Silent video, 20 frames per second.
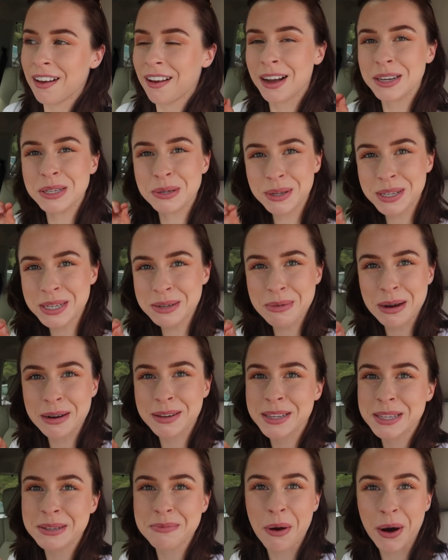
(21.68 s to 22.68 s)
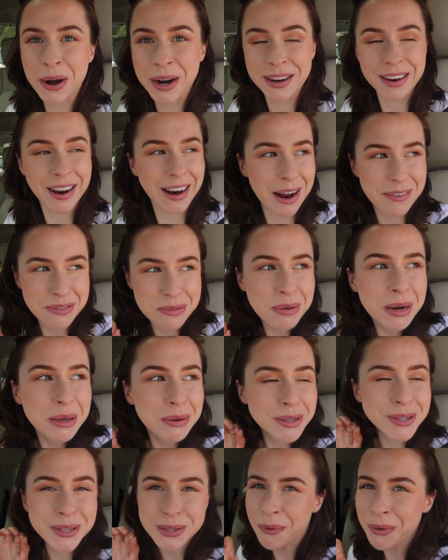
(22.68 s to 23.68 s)
I tweeted about it this morning and everybody
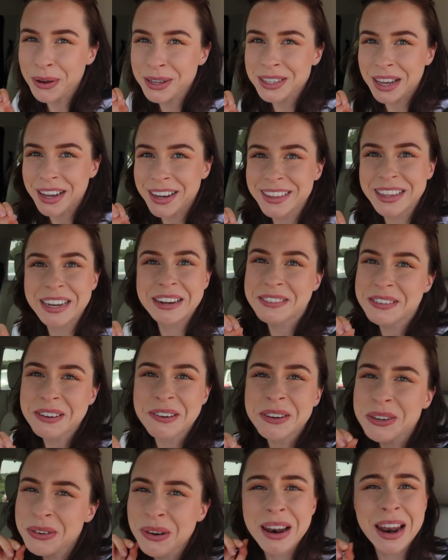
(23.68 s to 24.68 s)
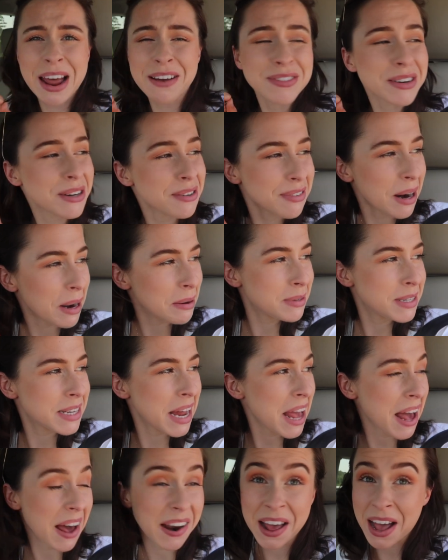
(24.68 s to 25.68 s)
was so excited that I was going to a lavender farm
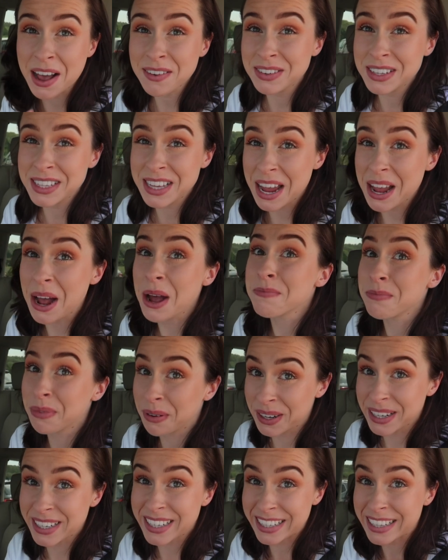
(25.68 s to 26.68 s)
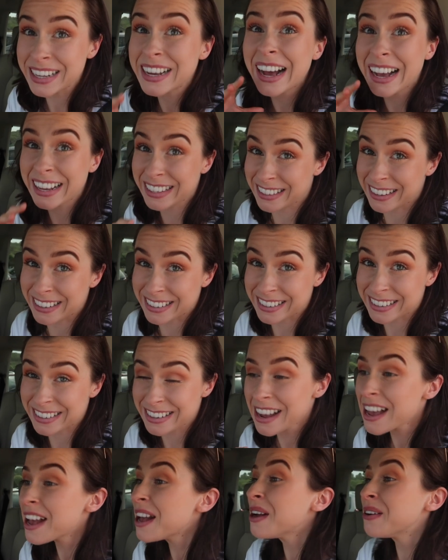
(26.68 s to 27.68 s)
today, and I have to say I'm pretty
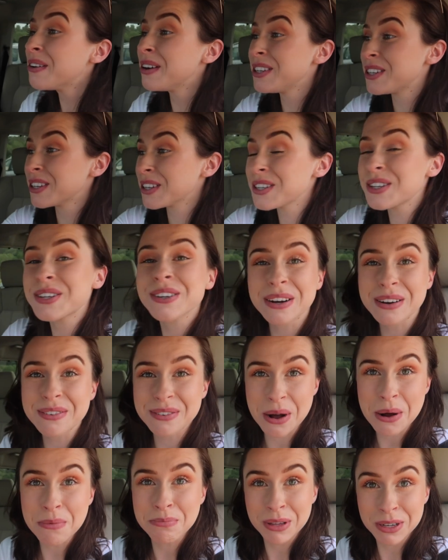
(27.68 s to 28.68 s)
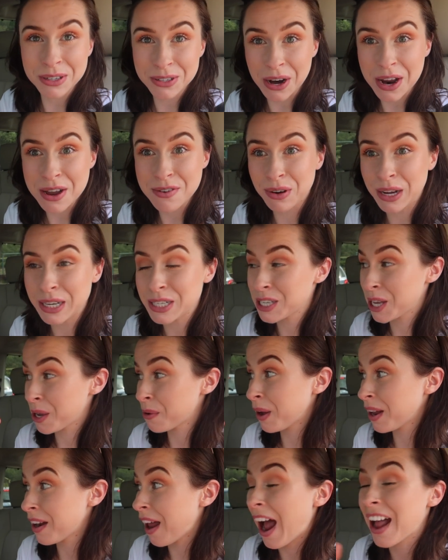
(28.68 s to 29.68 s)
excited. We just drove up the driveway
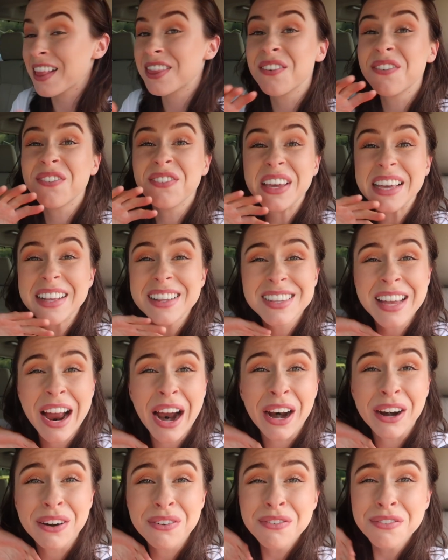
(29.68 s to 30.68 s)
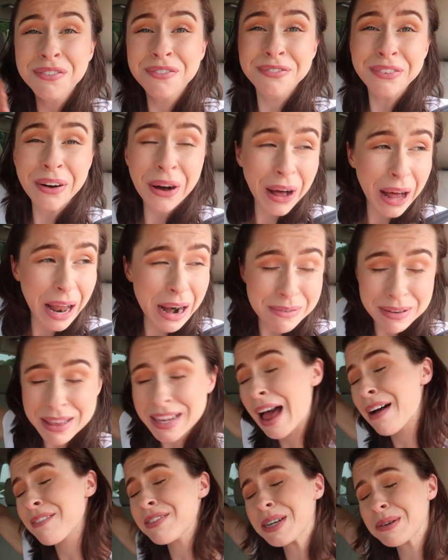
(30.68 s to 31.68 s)
to it and the fields are full with
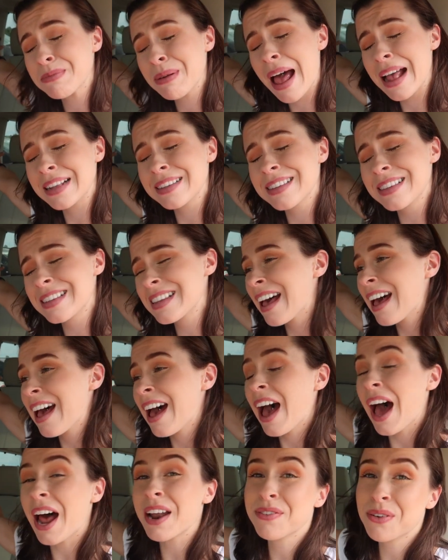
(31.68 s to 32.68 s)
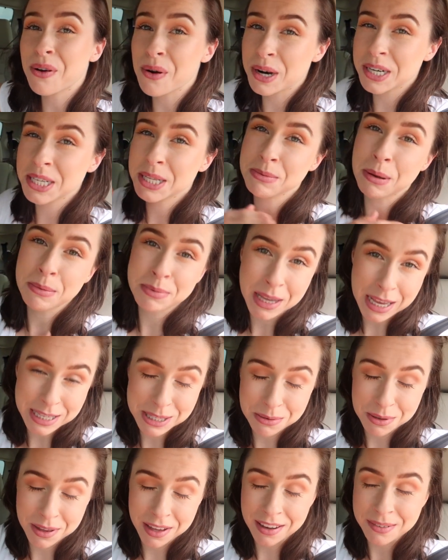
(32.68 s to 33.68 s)
lavender plants, and of course I'm
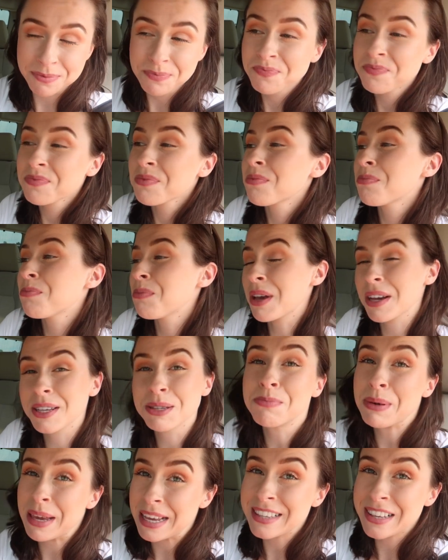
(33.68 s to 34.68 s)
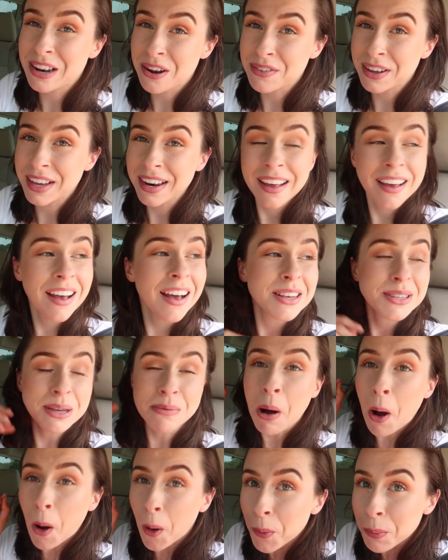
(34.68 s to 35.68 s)
obsessed with it because bees love it. So
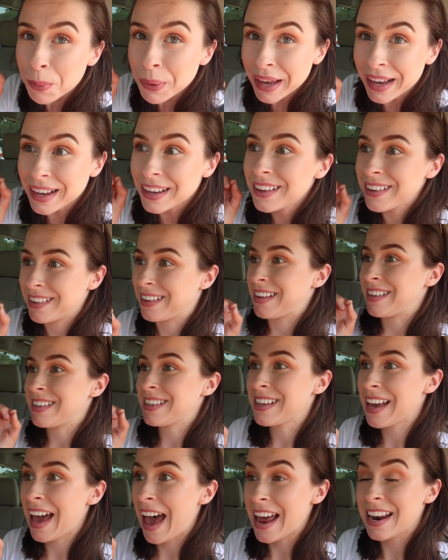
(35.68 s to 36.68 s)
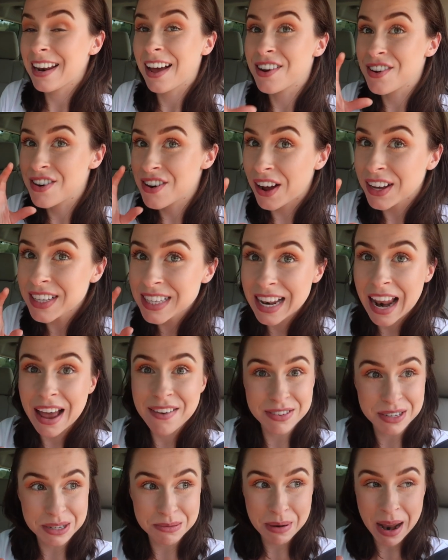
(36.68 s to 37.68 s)
I'm hoping to get a nice
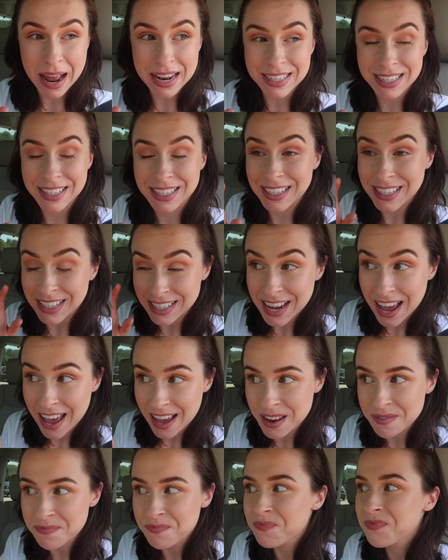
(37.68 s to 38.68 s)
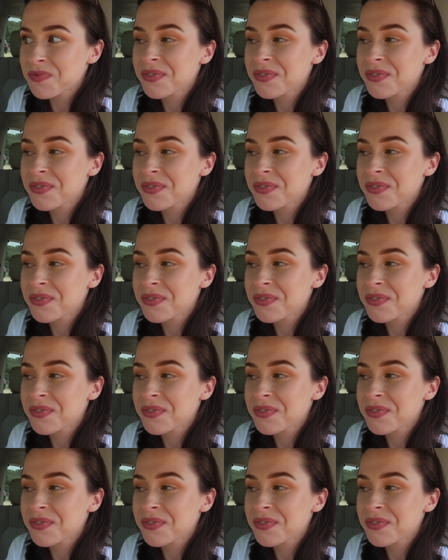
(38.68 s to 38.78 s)
lavender plant today